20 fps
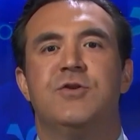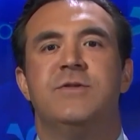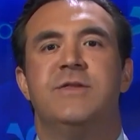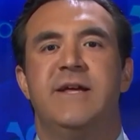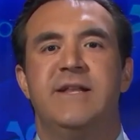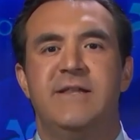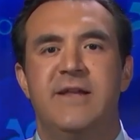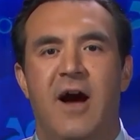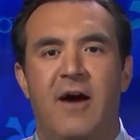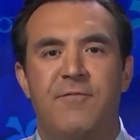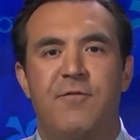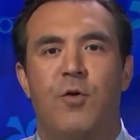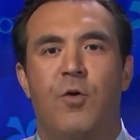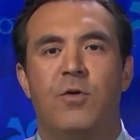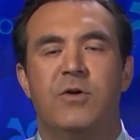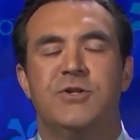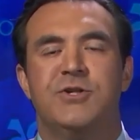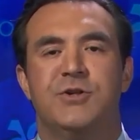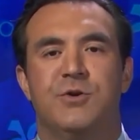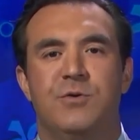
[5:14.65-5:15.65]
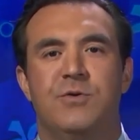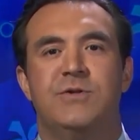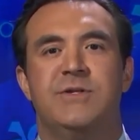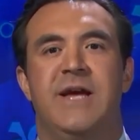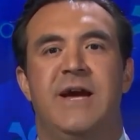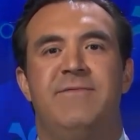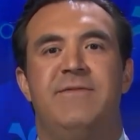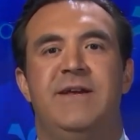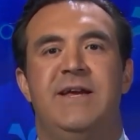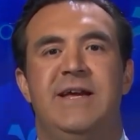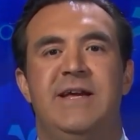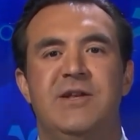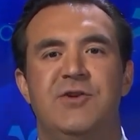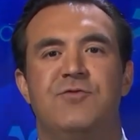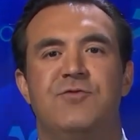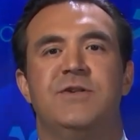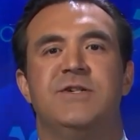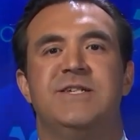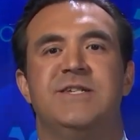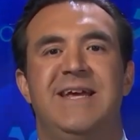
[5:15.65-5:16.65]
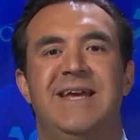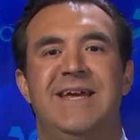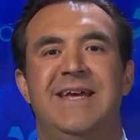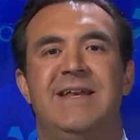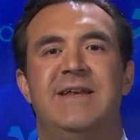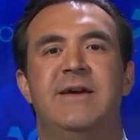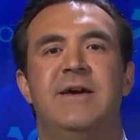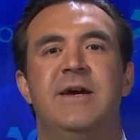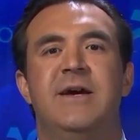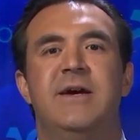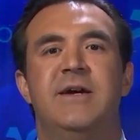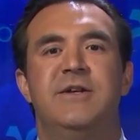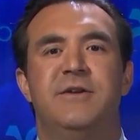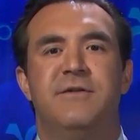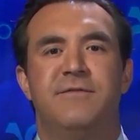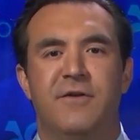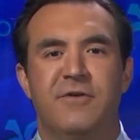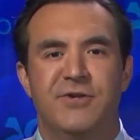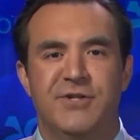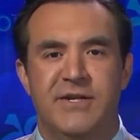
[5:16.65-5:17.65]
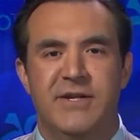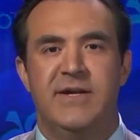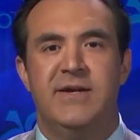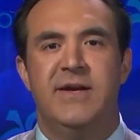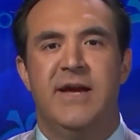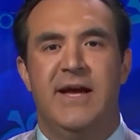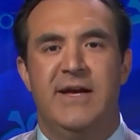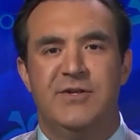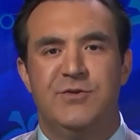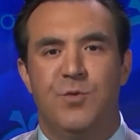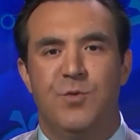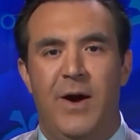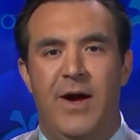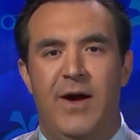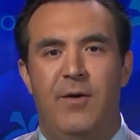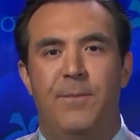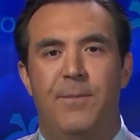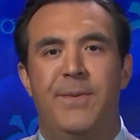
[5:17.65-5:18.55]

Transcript: that, of course, schools have an interest in diversity as well,